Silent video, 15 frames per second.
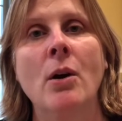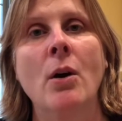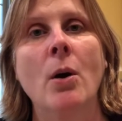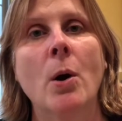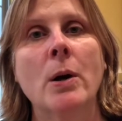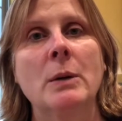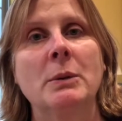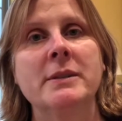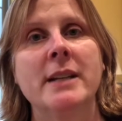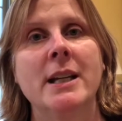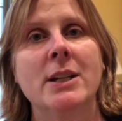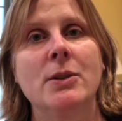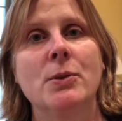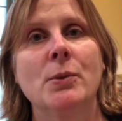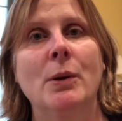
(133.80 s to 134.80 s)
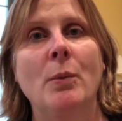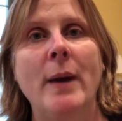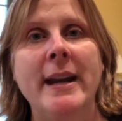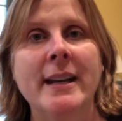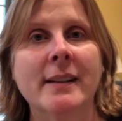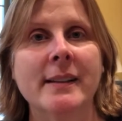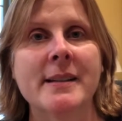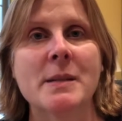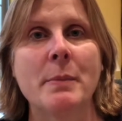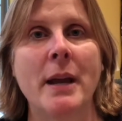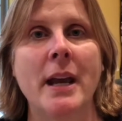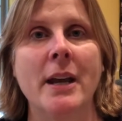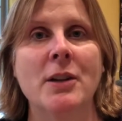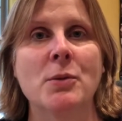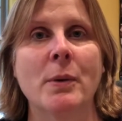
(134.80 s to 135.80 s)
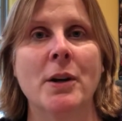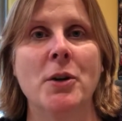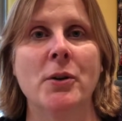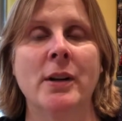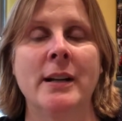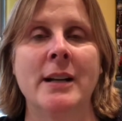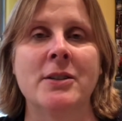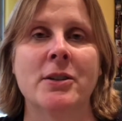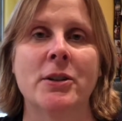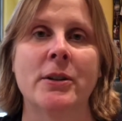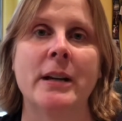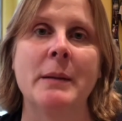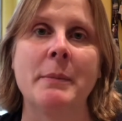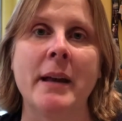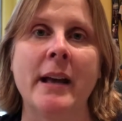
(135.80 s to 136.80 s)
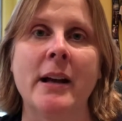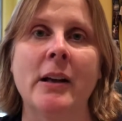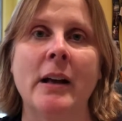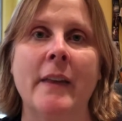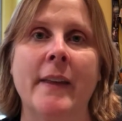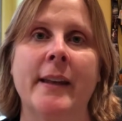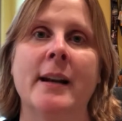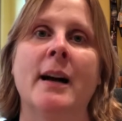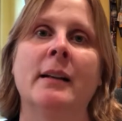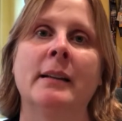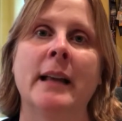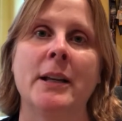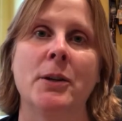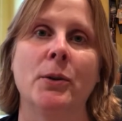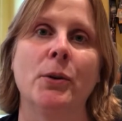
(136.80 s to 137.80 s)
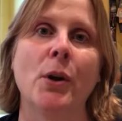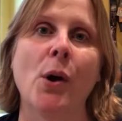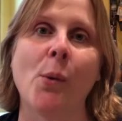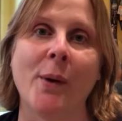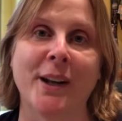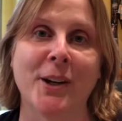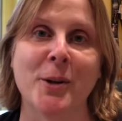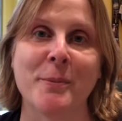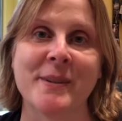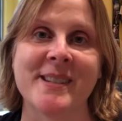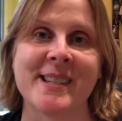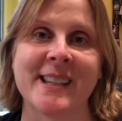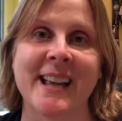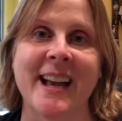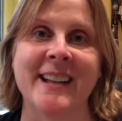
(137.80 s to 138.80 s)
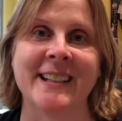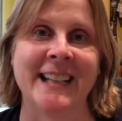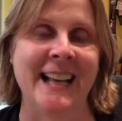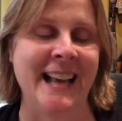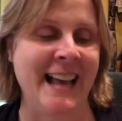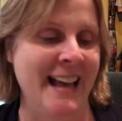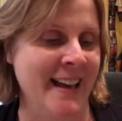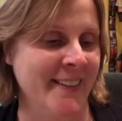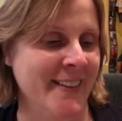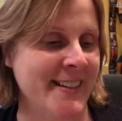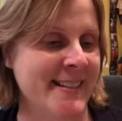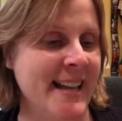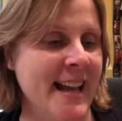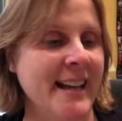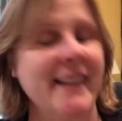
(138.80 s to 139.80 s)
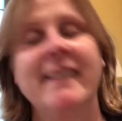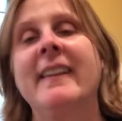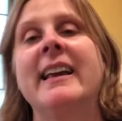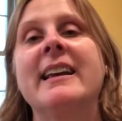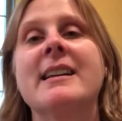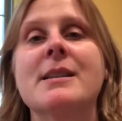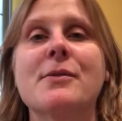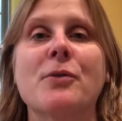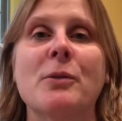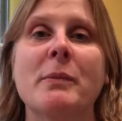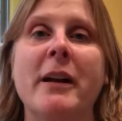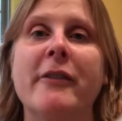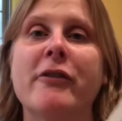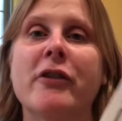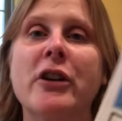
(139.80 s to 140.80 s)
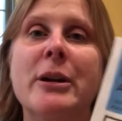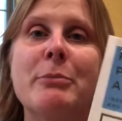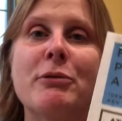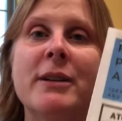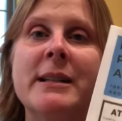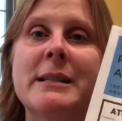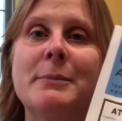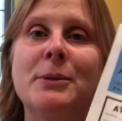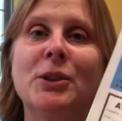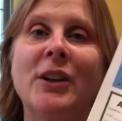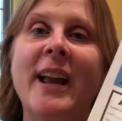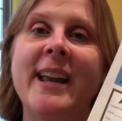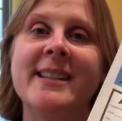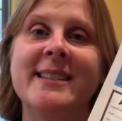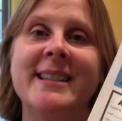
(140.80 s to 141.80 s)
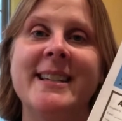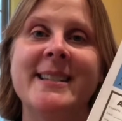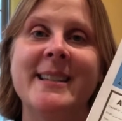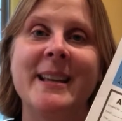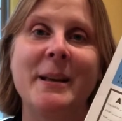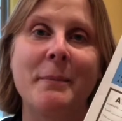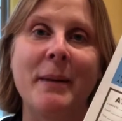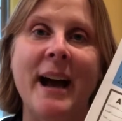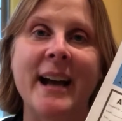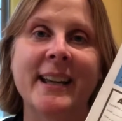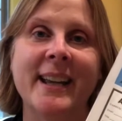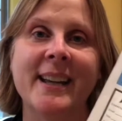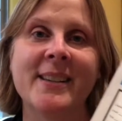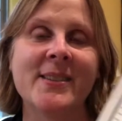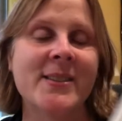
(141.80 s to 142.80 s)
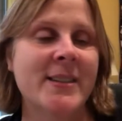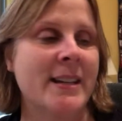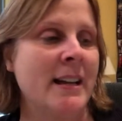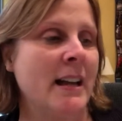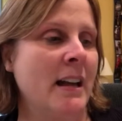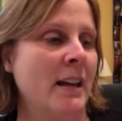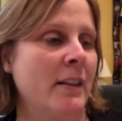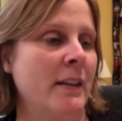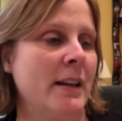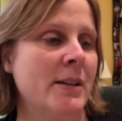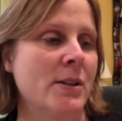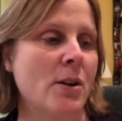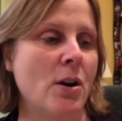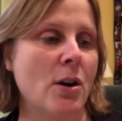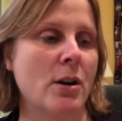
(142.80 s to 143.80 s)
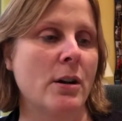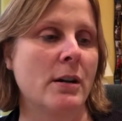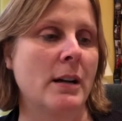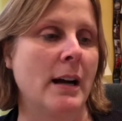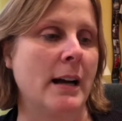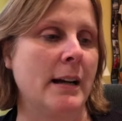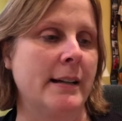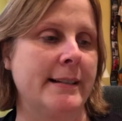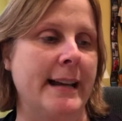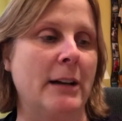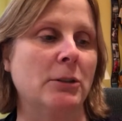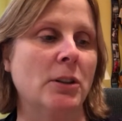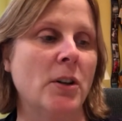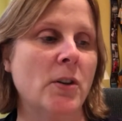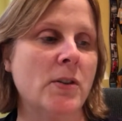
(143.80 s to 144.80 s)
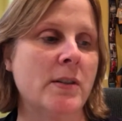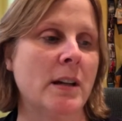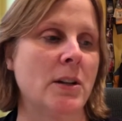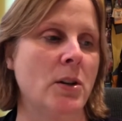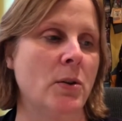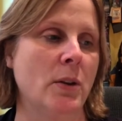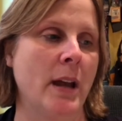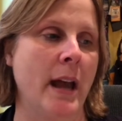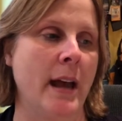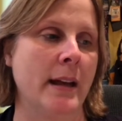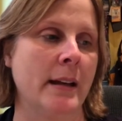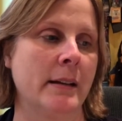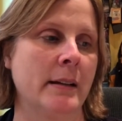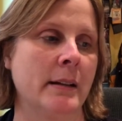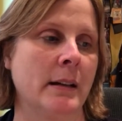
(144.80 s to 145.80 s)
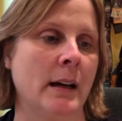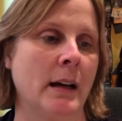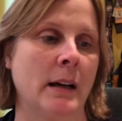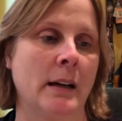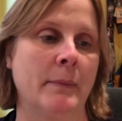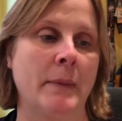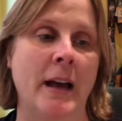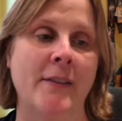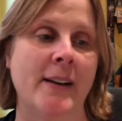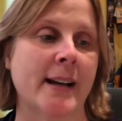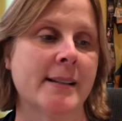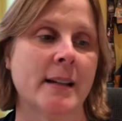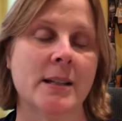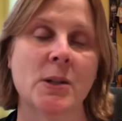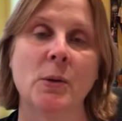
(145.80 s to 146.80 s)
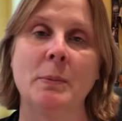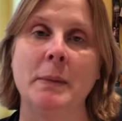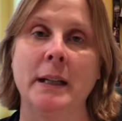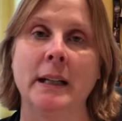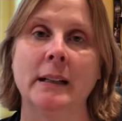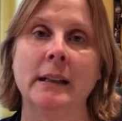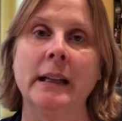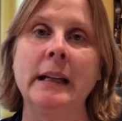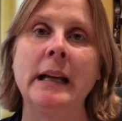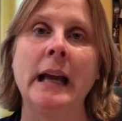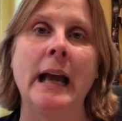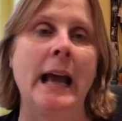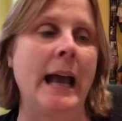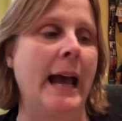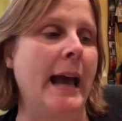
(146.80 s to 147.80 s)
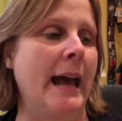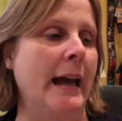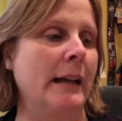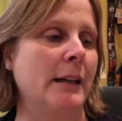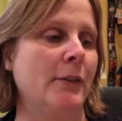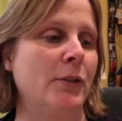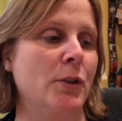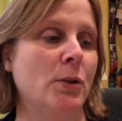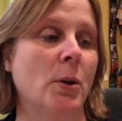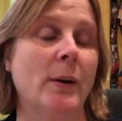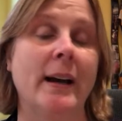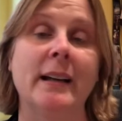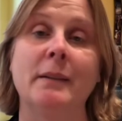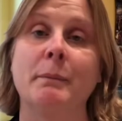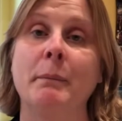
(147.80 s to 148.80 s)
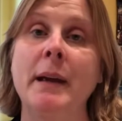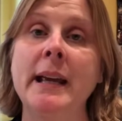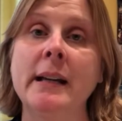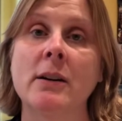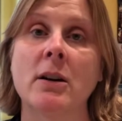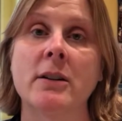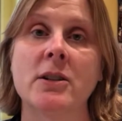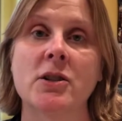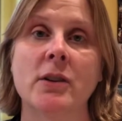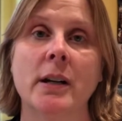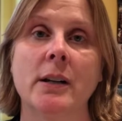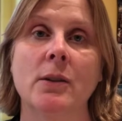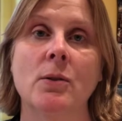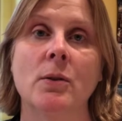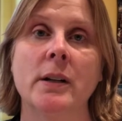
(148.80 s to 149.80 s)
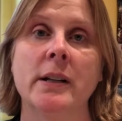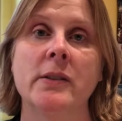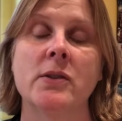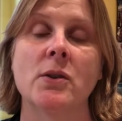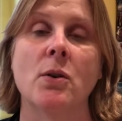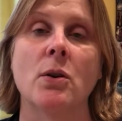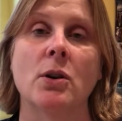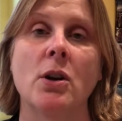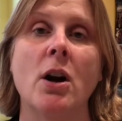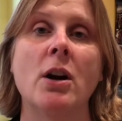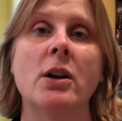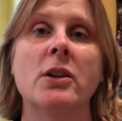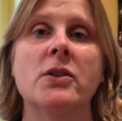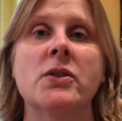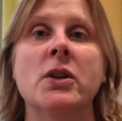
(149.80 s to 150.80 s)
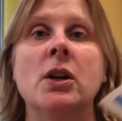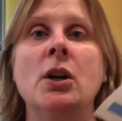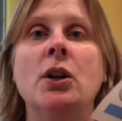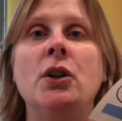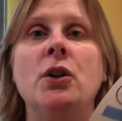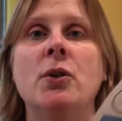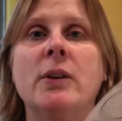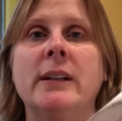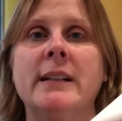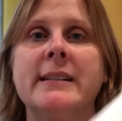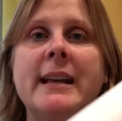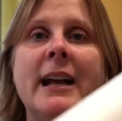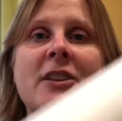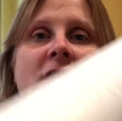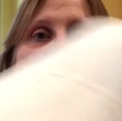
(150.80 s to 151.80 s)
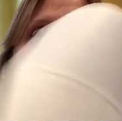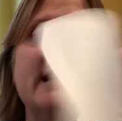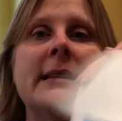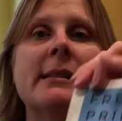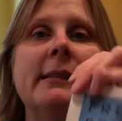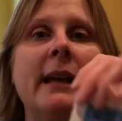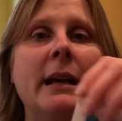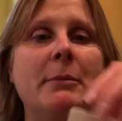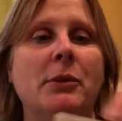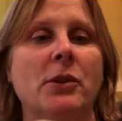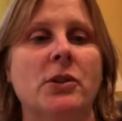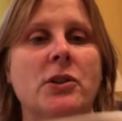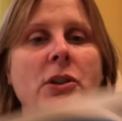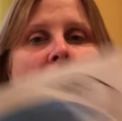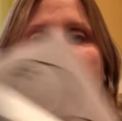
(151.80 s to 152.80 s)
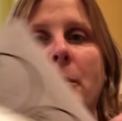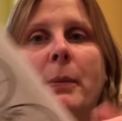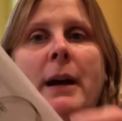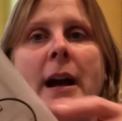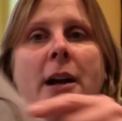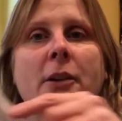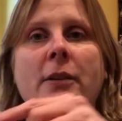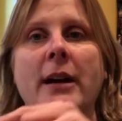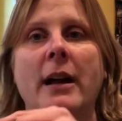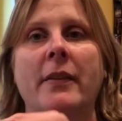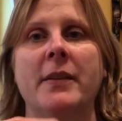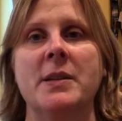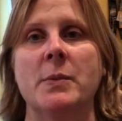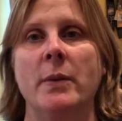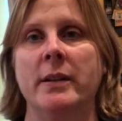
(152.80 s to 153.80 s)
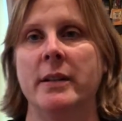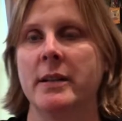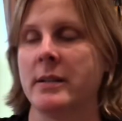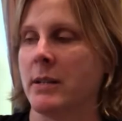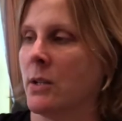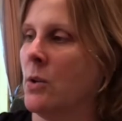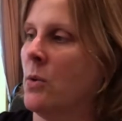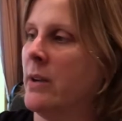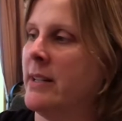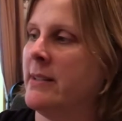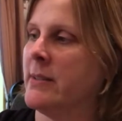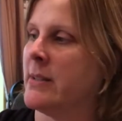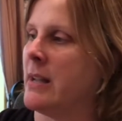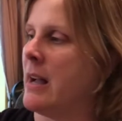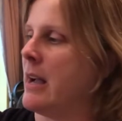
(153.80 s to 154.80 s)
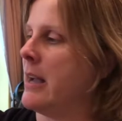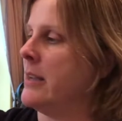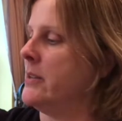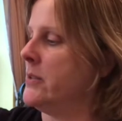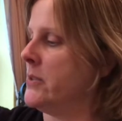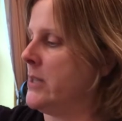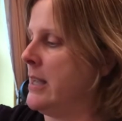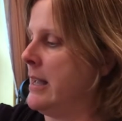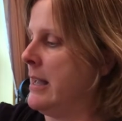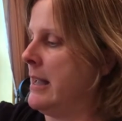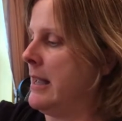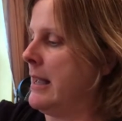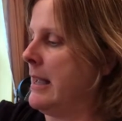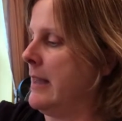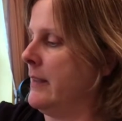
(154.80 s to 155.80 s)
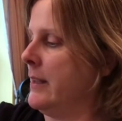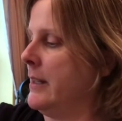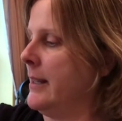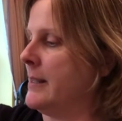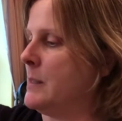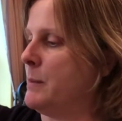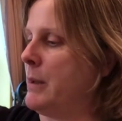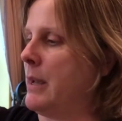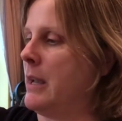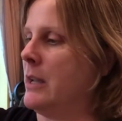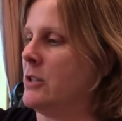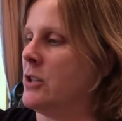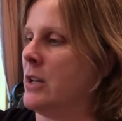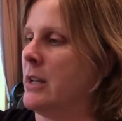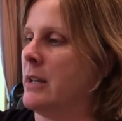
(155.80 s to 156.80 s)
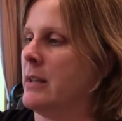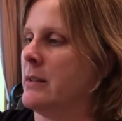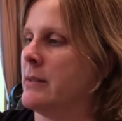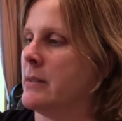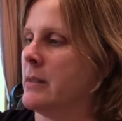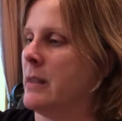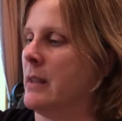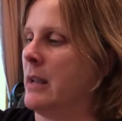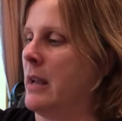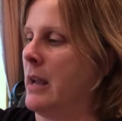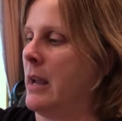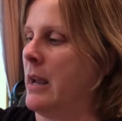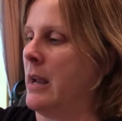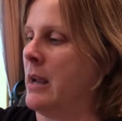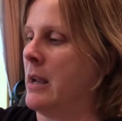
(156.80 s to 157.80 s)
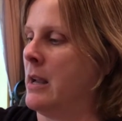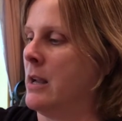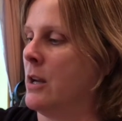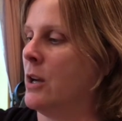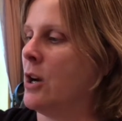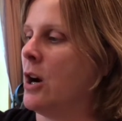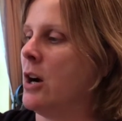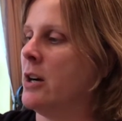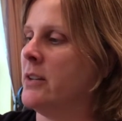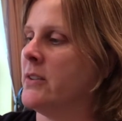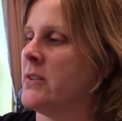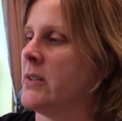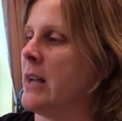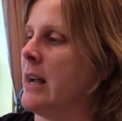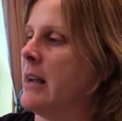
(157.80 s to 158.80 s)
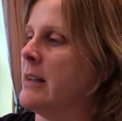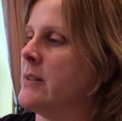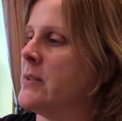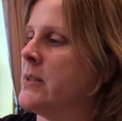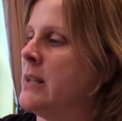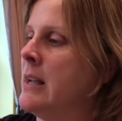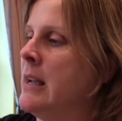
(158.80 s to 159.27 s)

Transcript: or it will take you to a waiting list page where you can enter your email, and then I'll let you know when it opens again. The second link is for my free printable ATC backings. These are downloads that you can have access to immediately. And if you go ahead and make artist trading coins or cards, you can attach these labels to your background. This one is the coin size, and the next page is the card size.